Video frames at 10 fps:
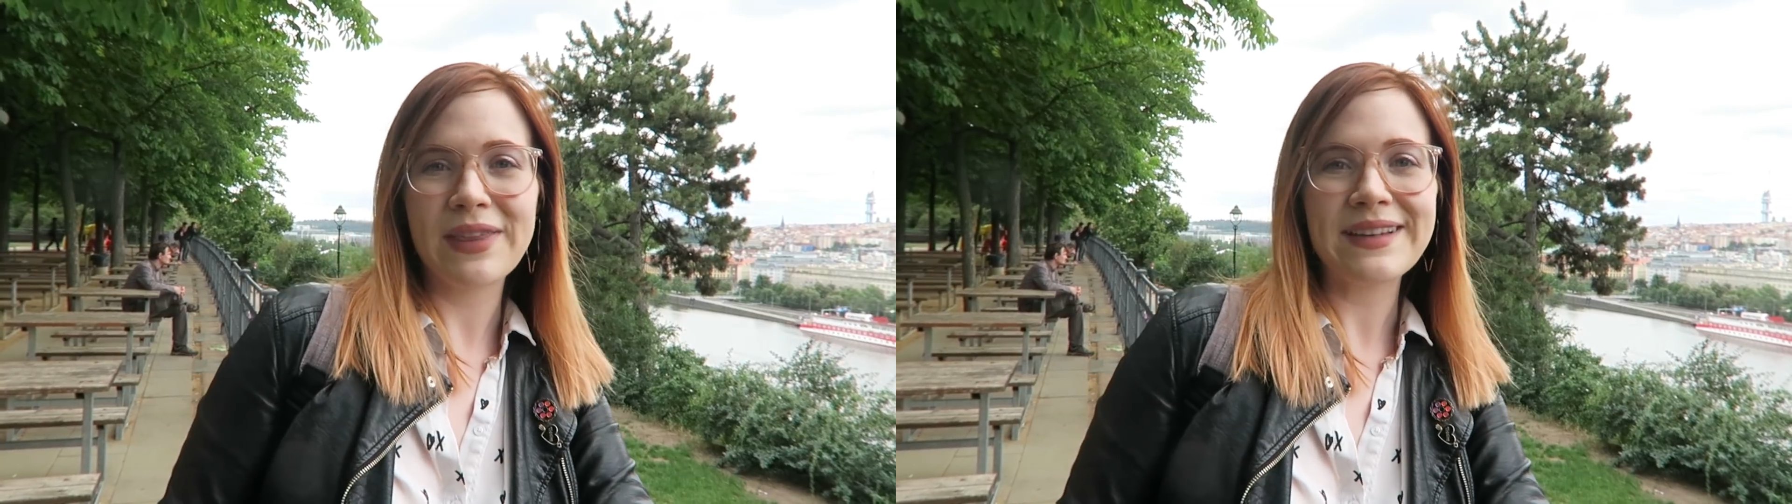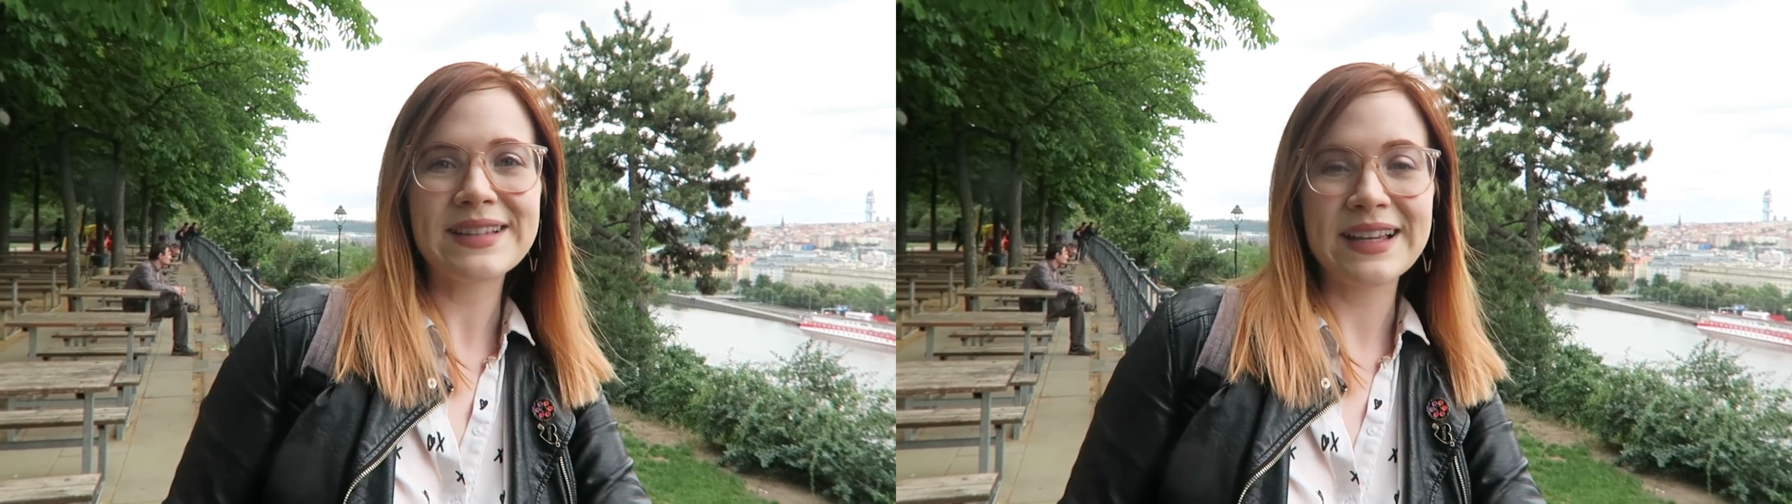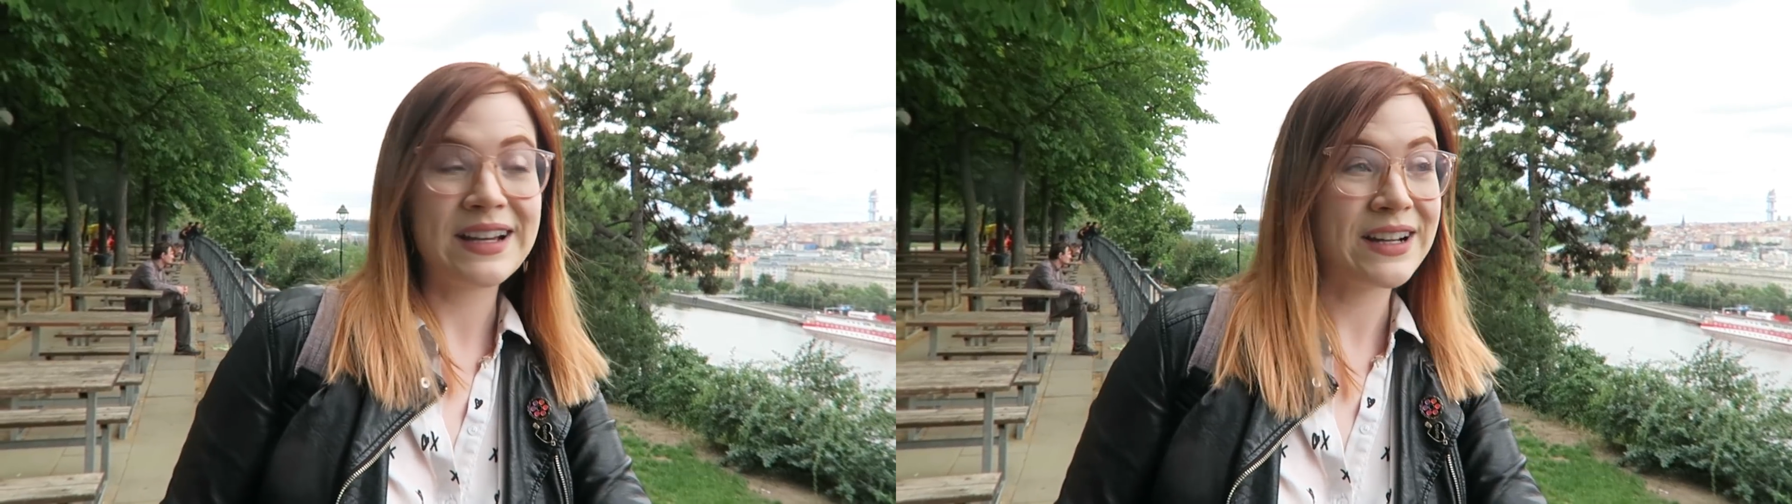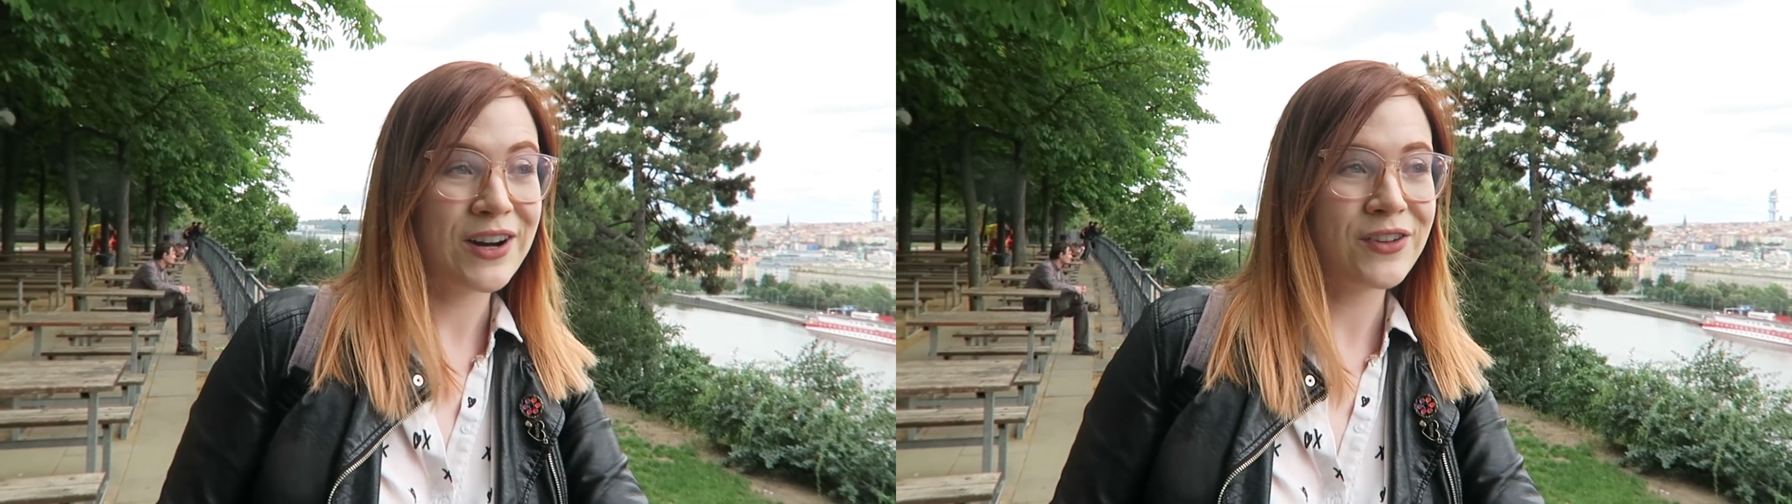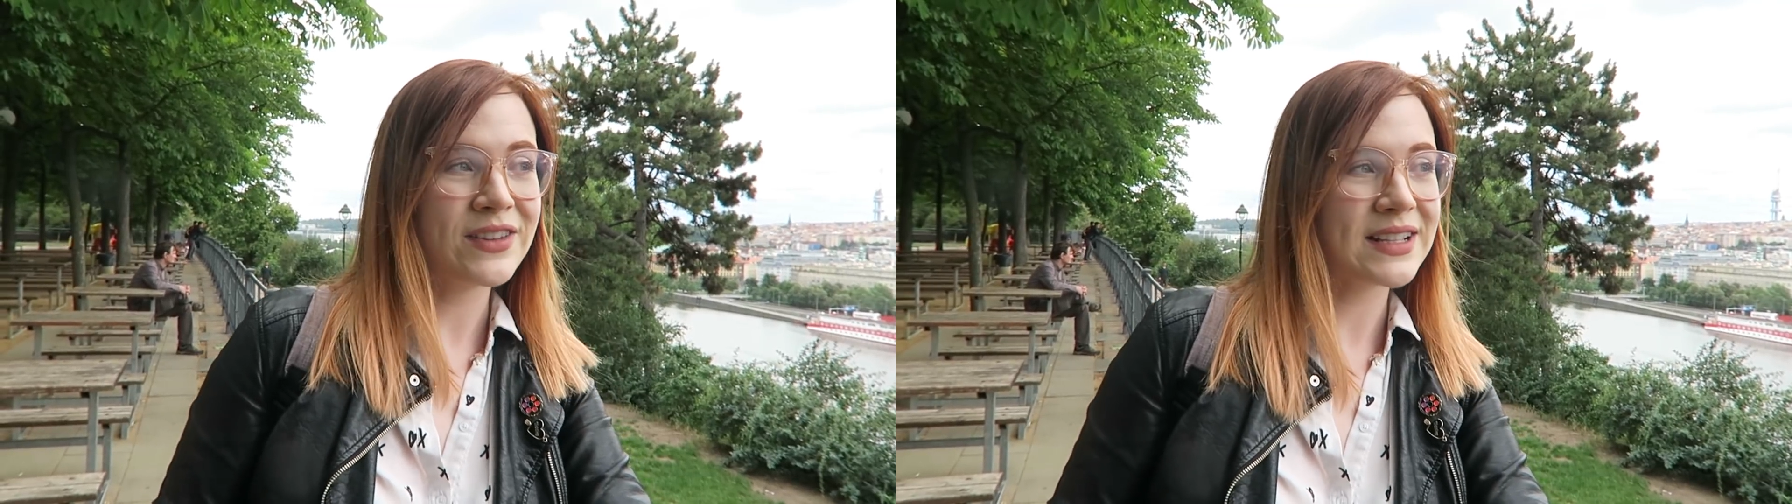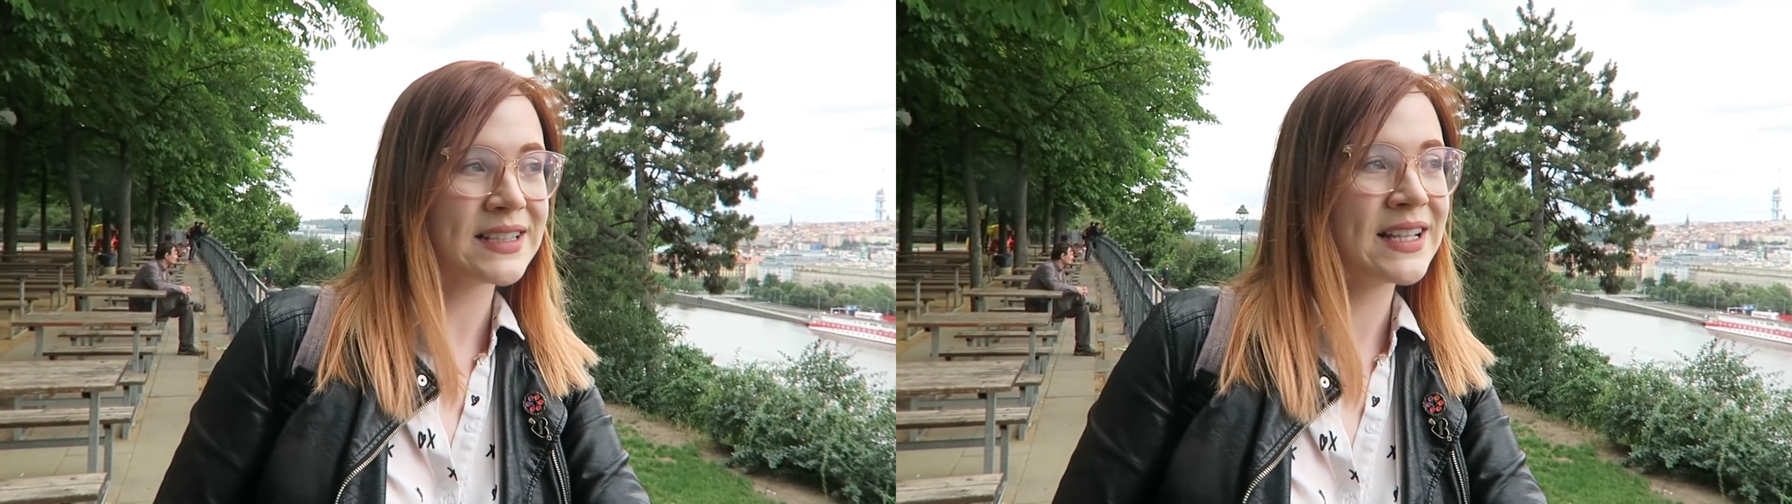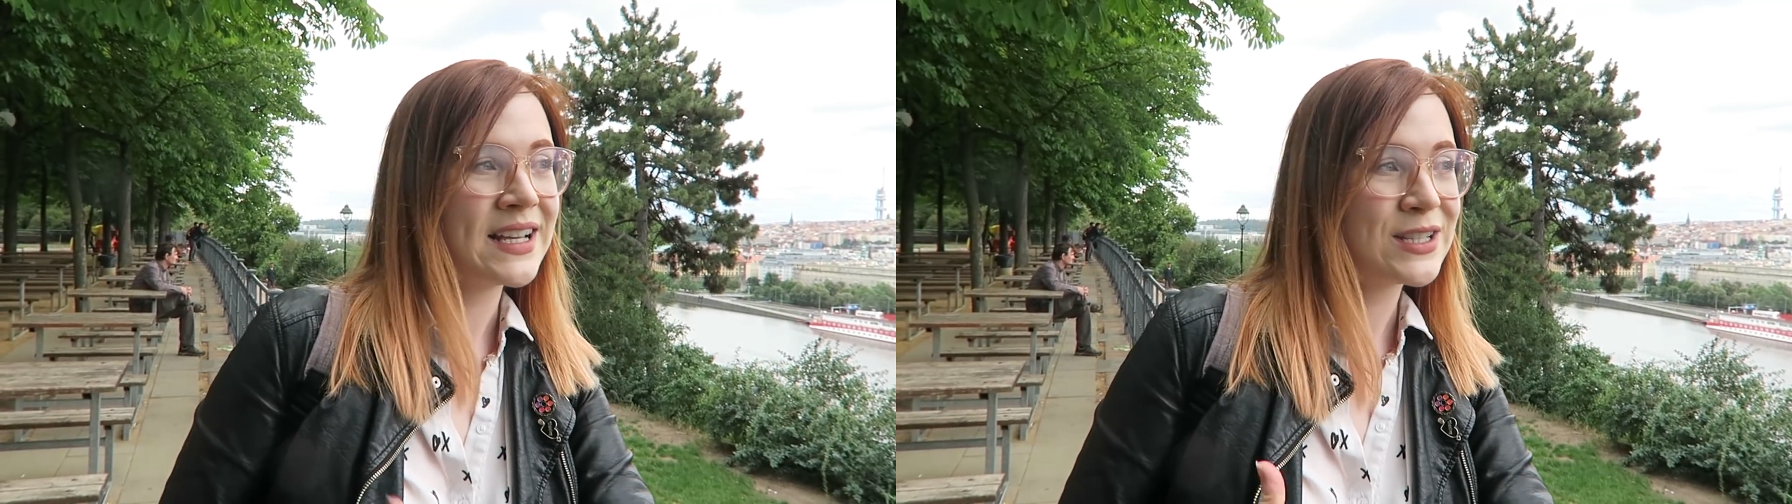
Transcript: us on this